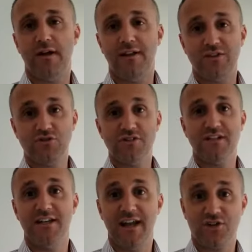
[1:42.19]

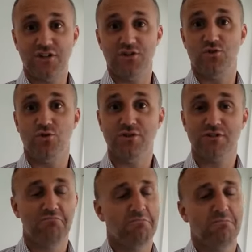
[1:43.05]
electricity it actually
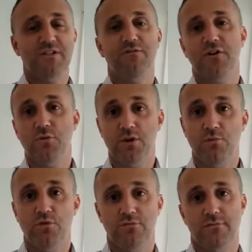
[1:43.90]
draws is very
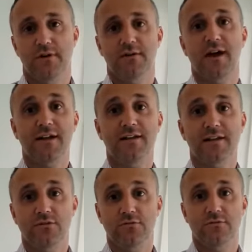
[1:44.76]
minimal,
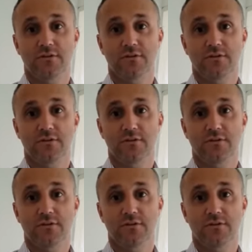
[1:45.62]
hardly at all.